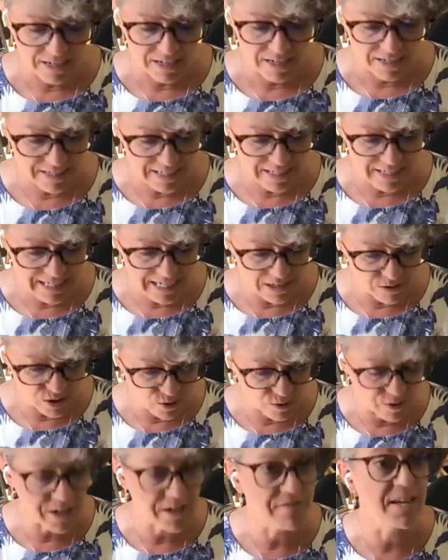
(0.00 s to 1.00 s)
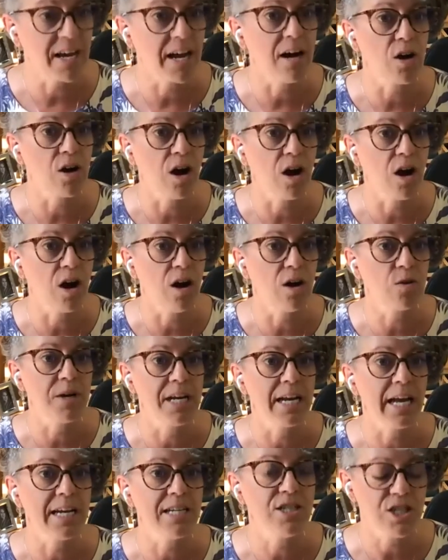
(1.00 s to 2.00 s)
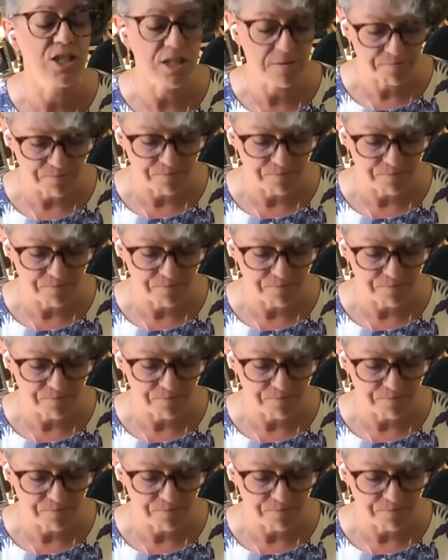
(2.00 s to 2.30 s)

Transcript: territory of the Algonquin Nation.